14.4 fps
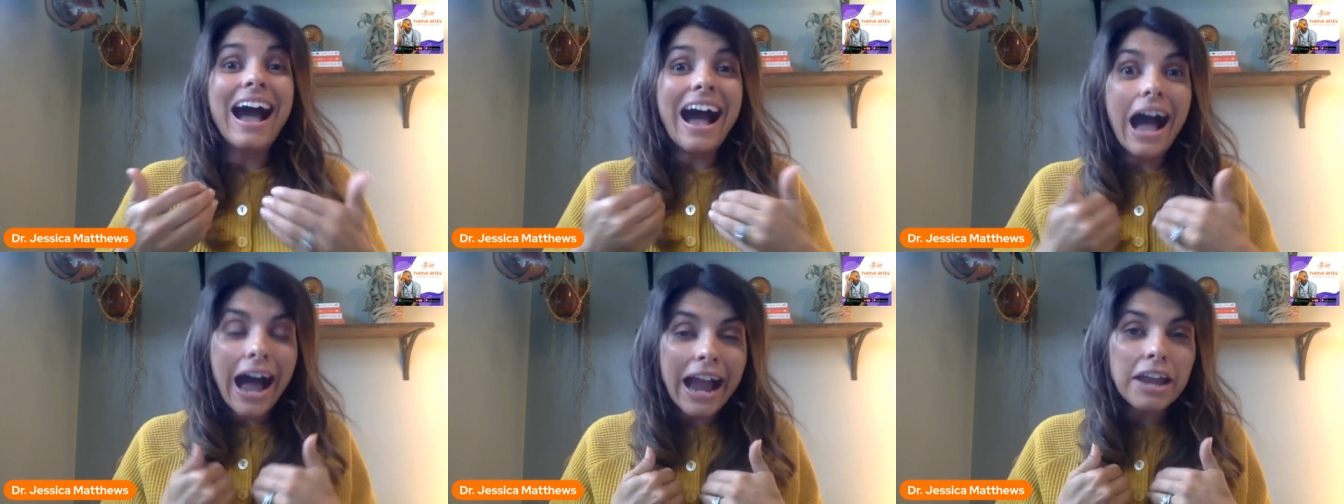
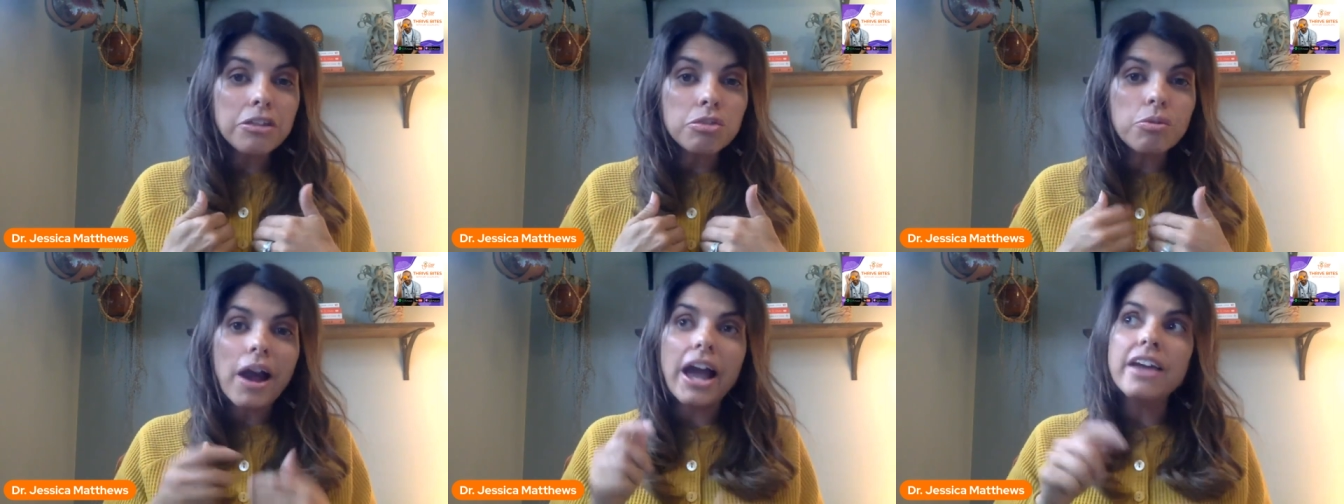I
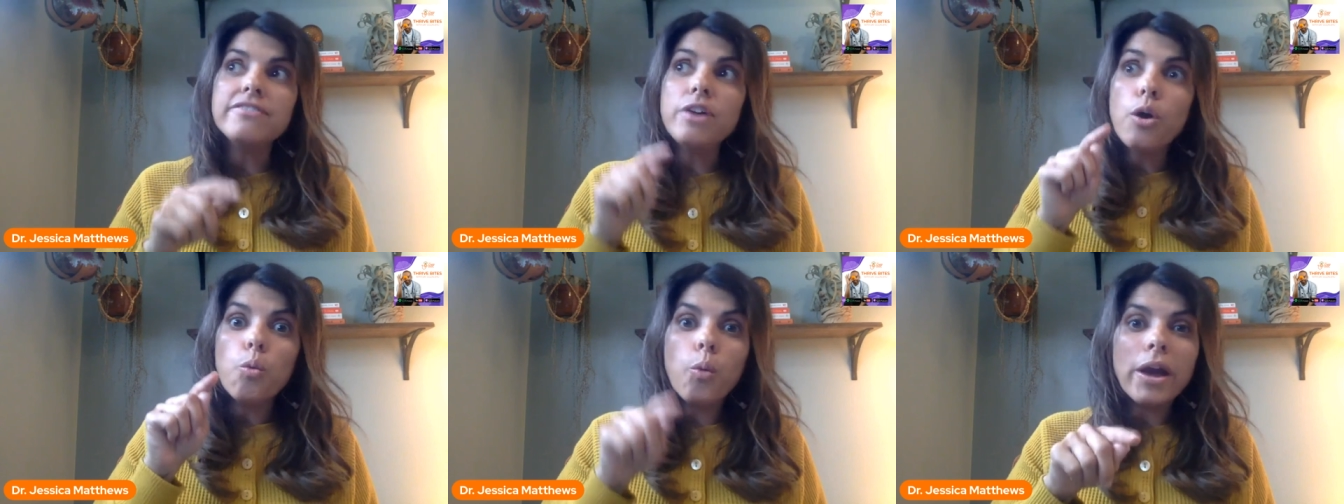thrive
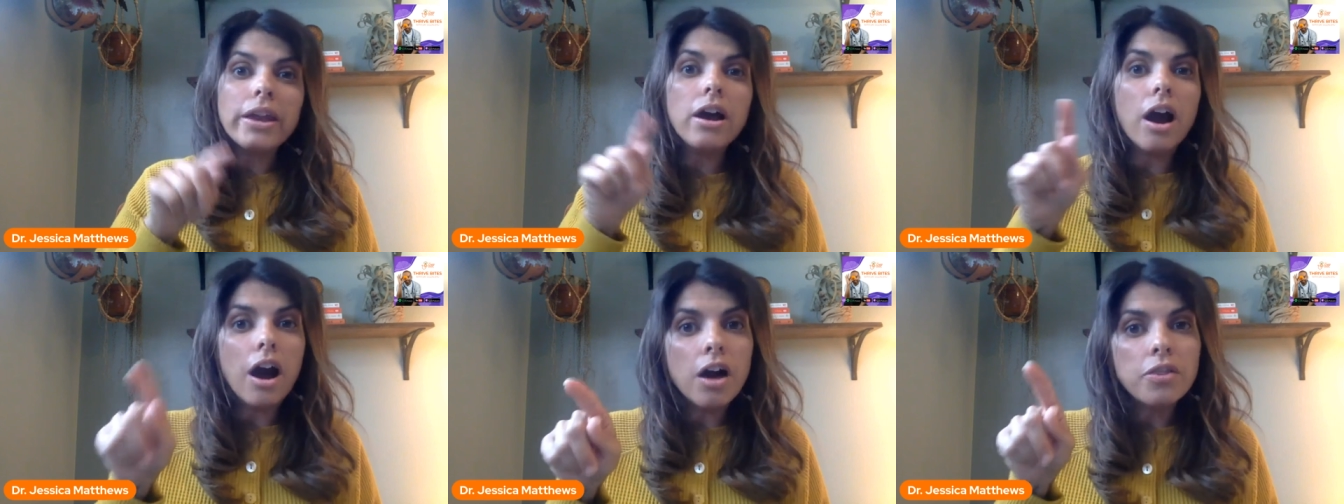when
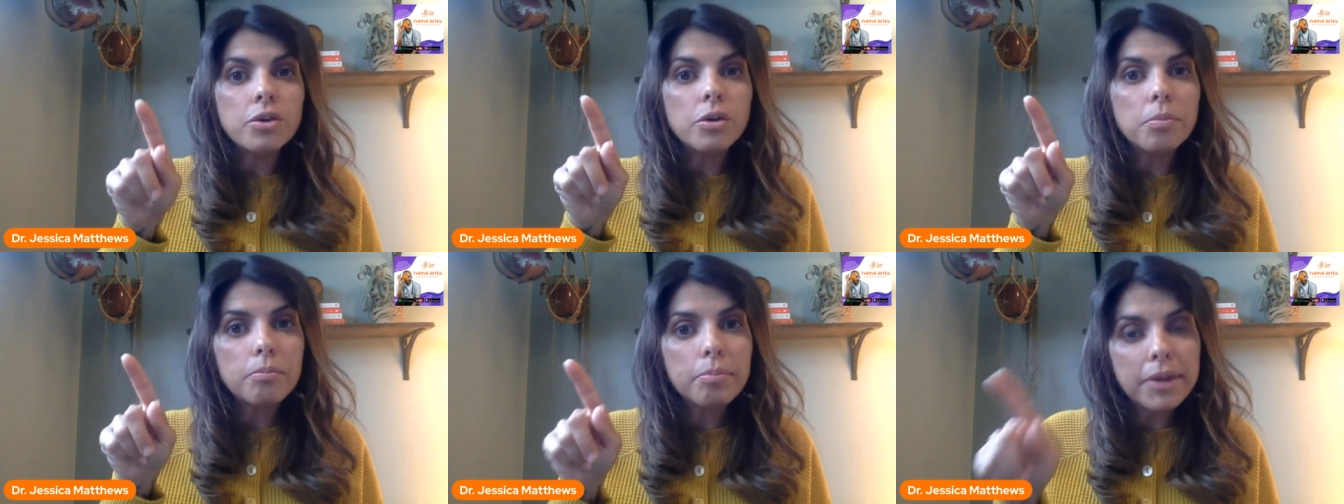
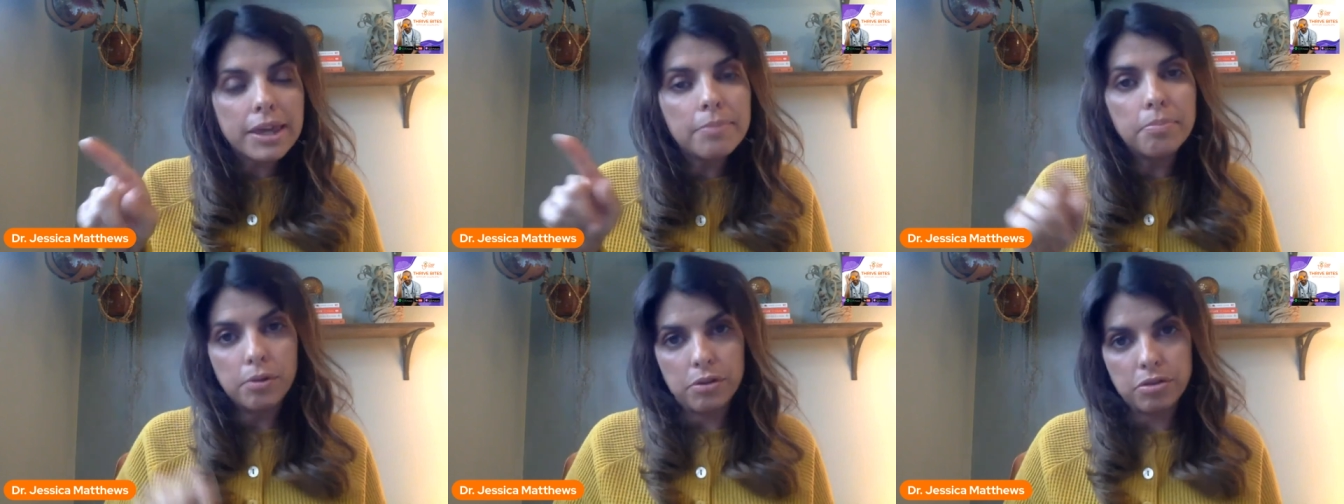other
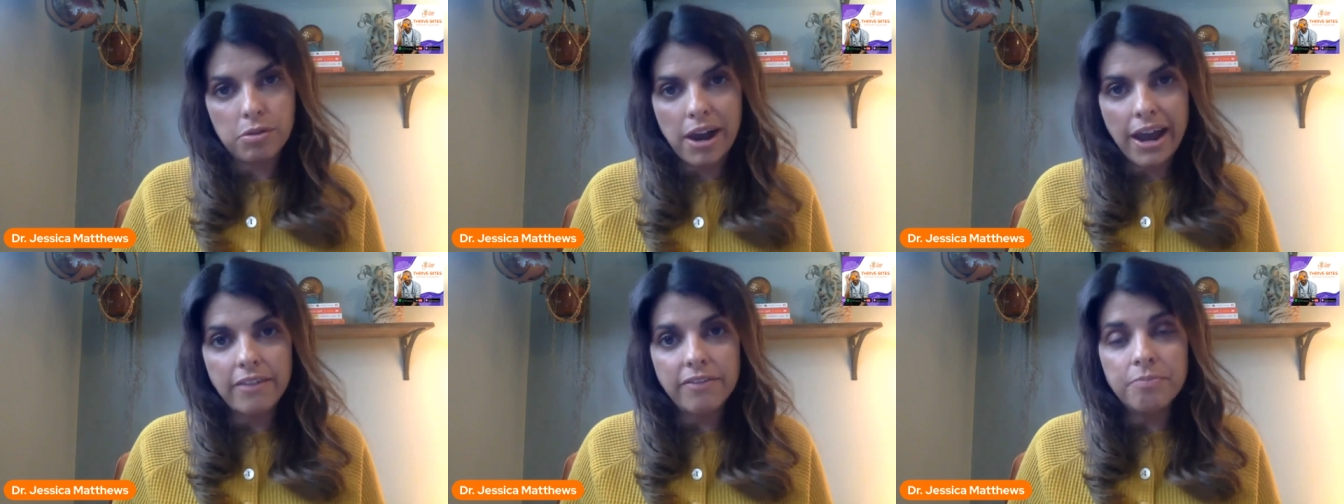people
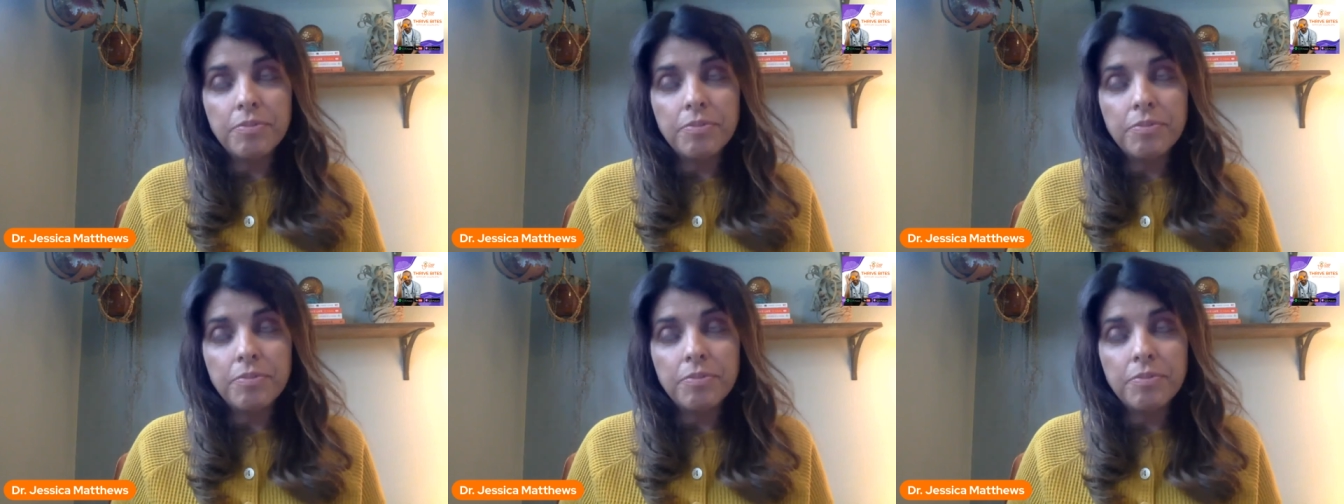thrive.